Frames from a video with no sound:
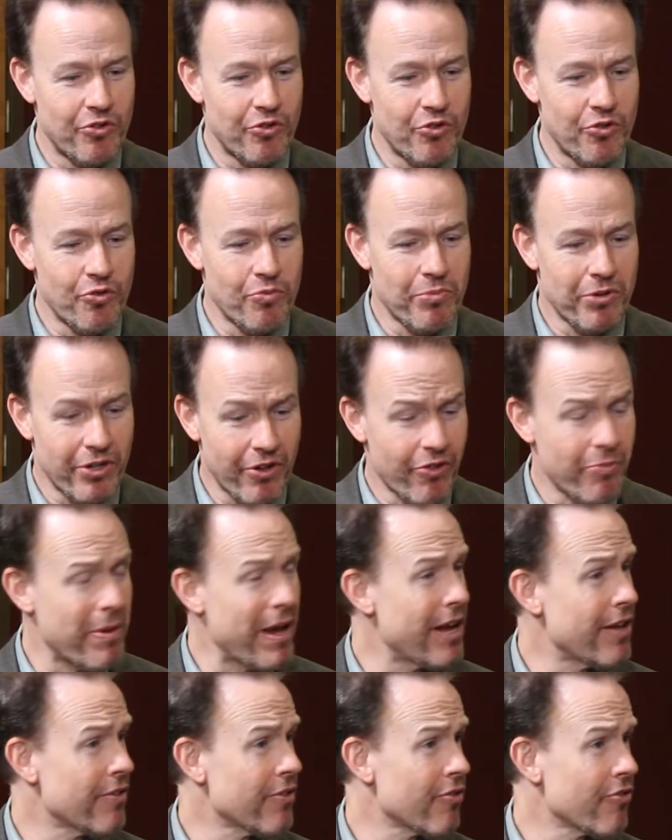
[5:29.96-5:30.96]
to
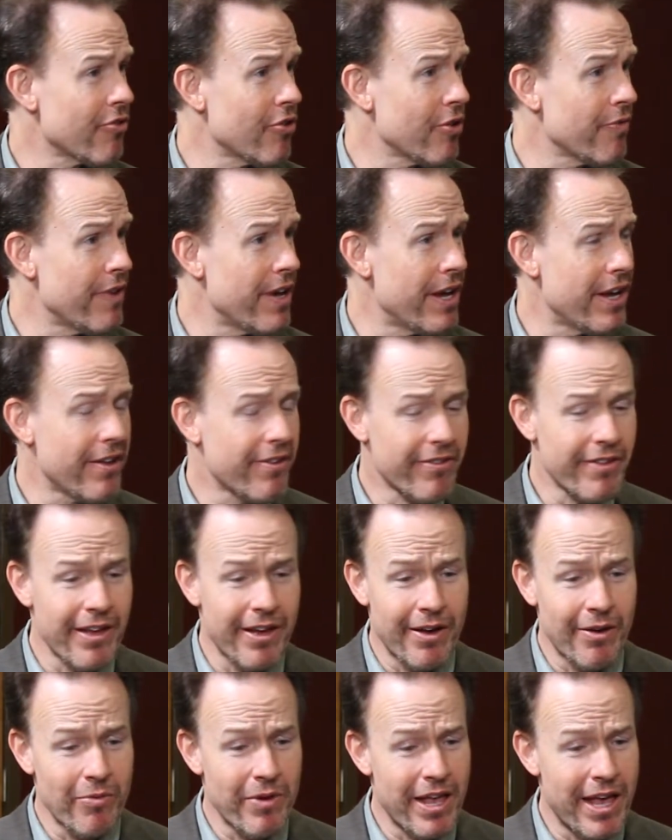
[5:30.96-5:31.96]
participate in the surveys.
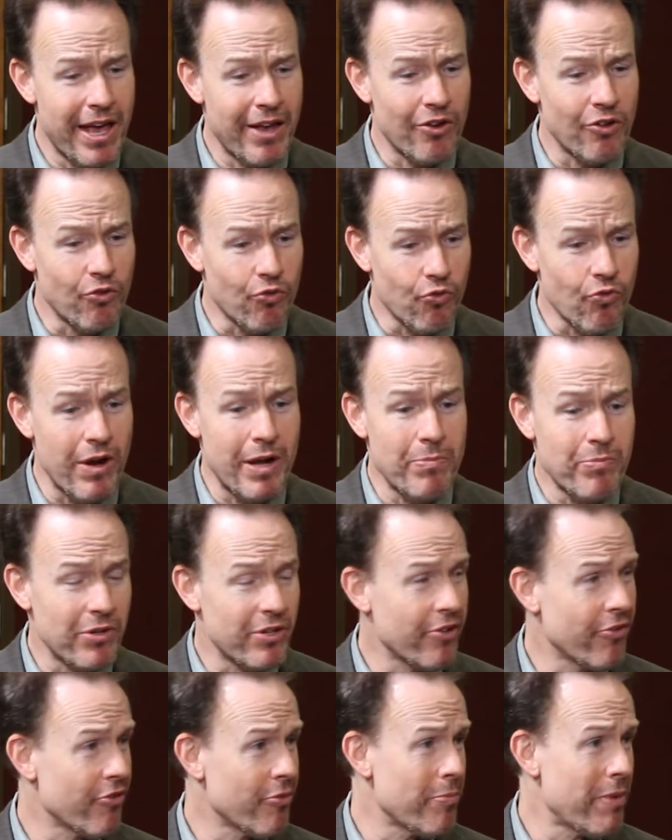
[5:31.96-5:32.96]
We had great
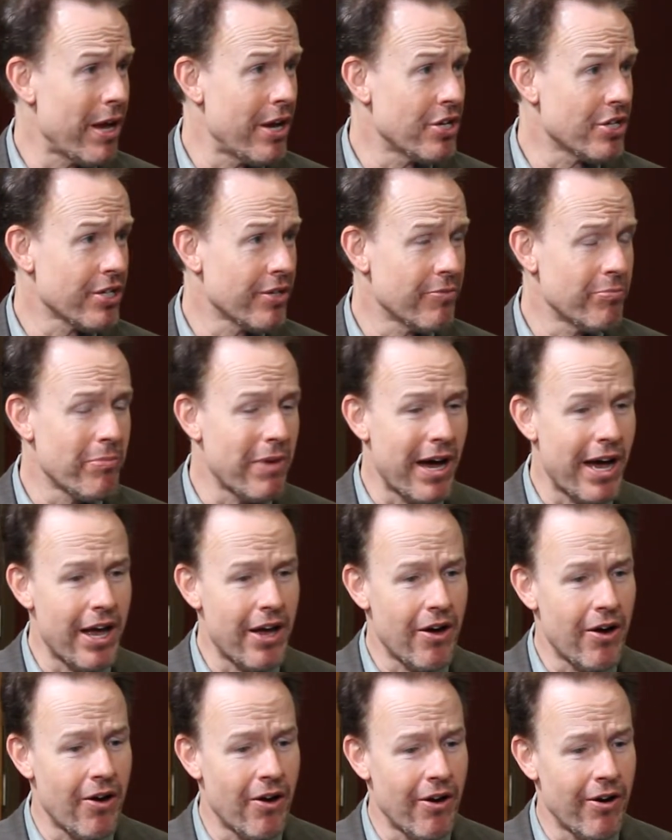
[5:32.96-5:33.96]
participation by
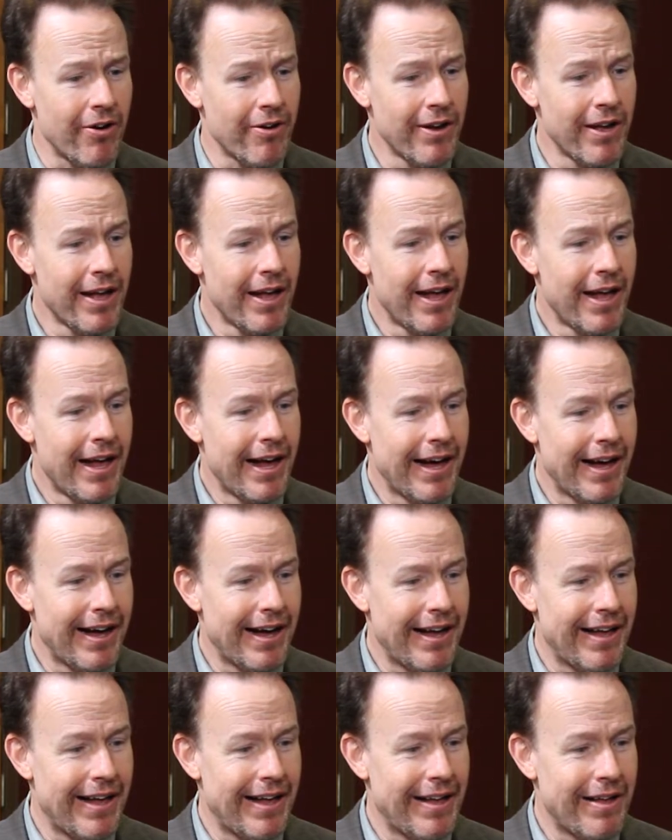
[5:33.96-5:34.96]
our
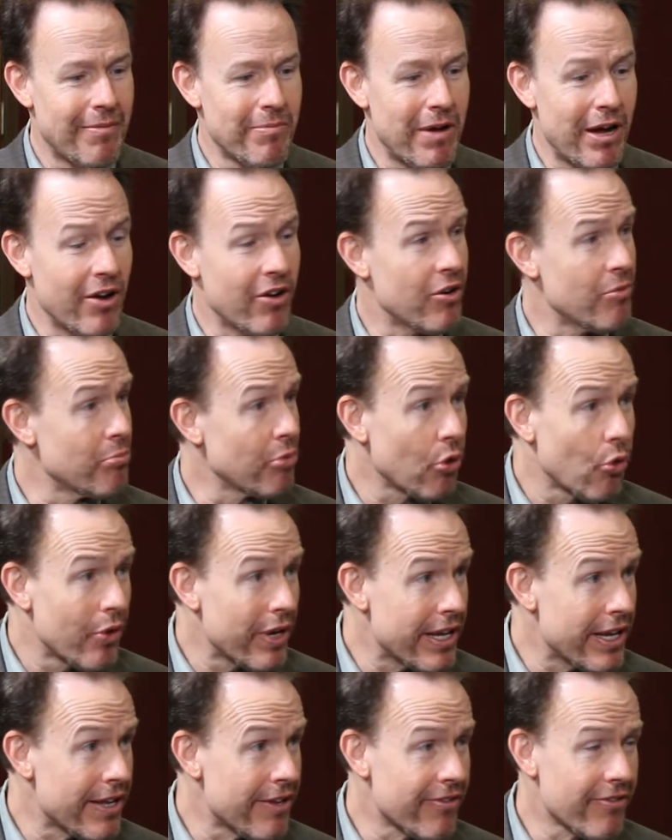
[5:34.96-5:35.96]

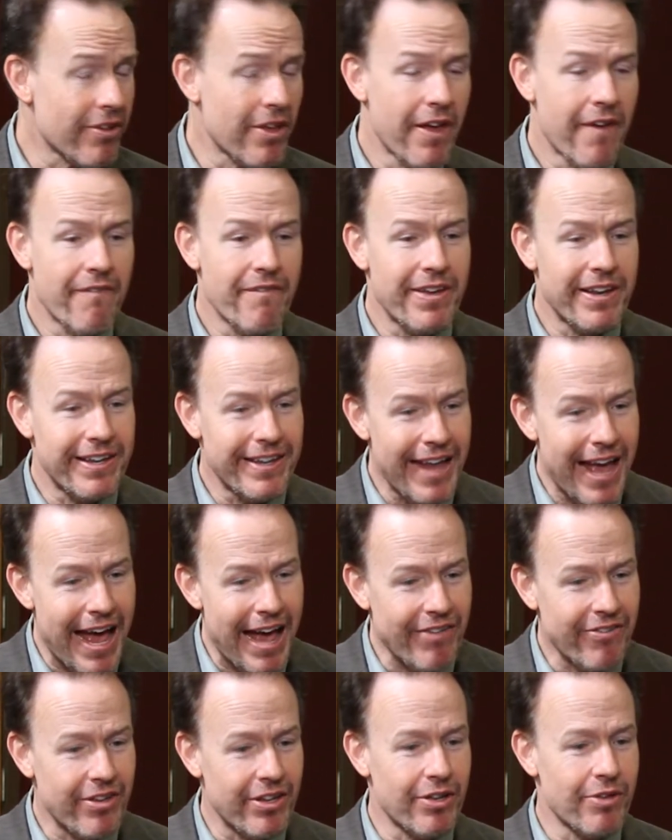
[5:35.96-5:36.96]
employees,
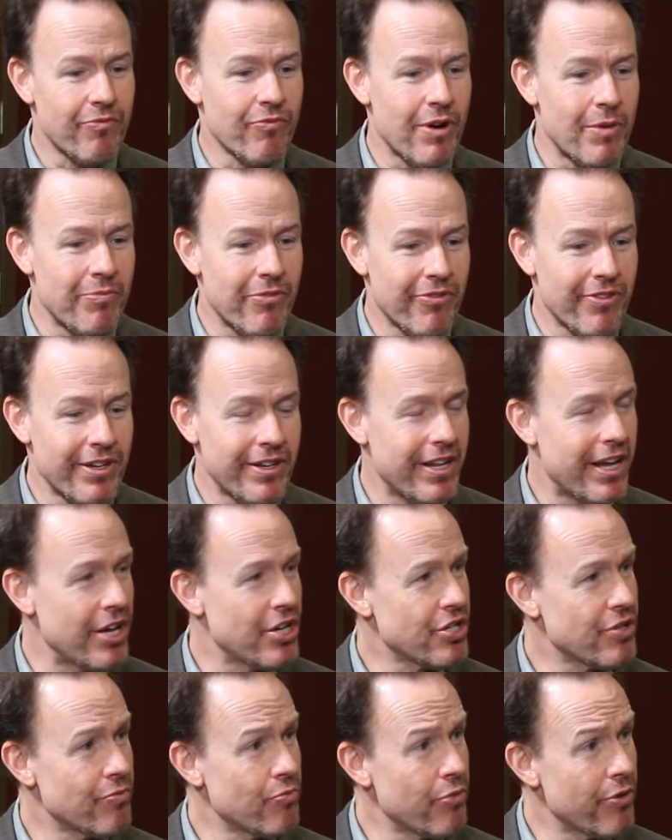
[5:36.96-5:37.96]
fantastic
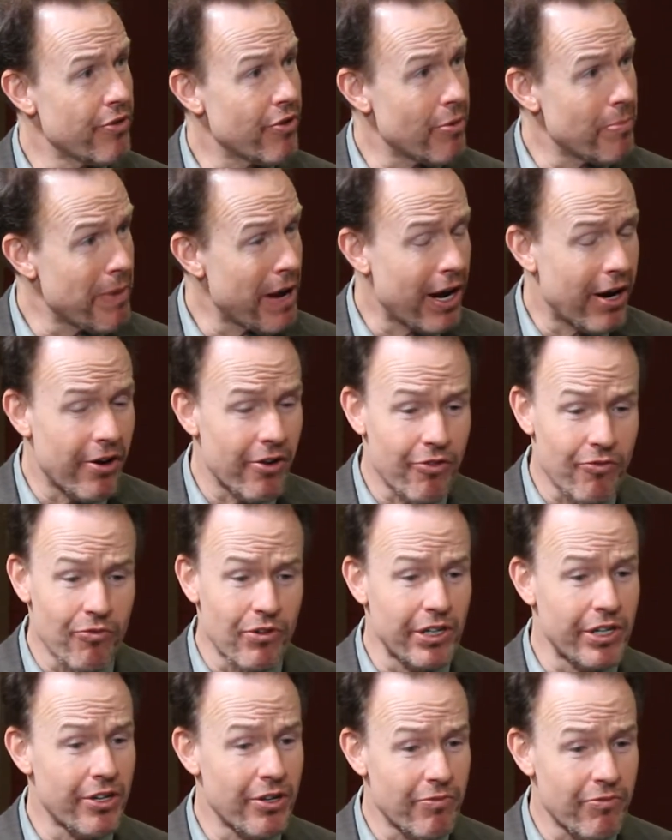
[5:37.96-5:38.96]
representation with our parents,
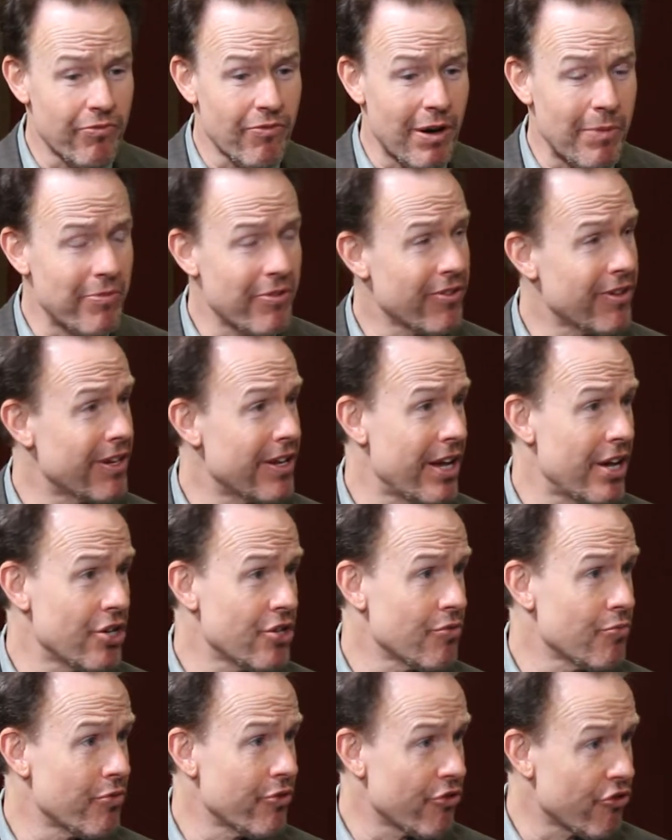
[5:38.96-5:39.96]
really good
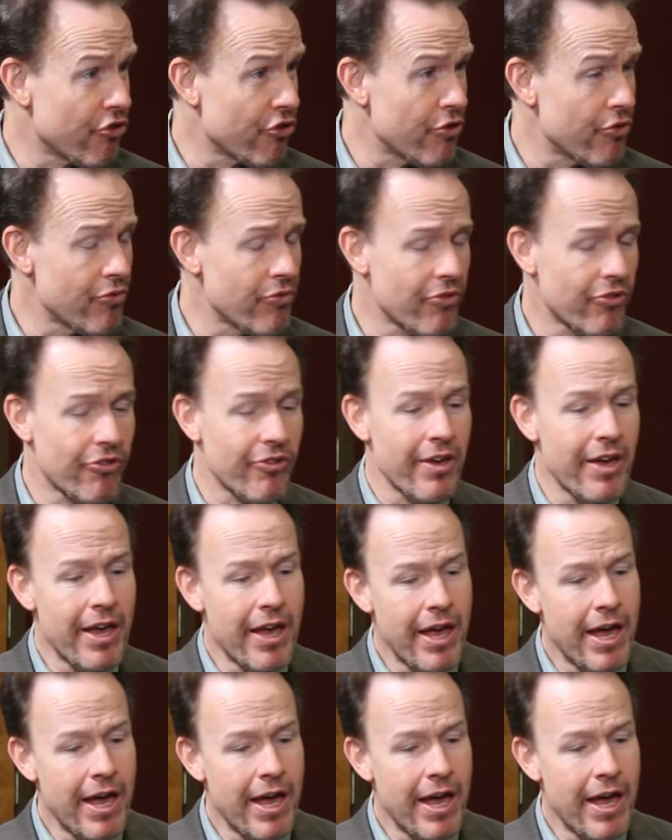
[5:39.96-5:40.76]
representation with students.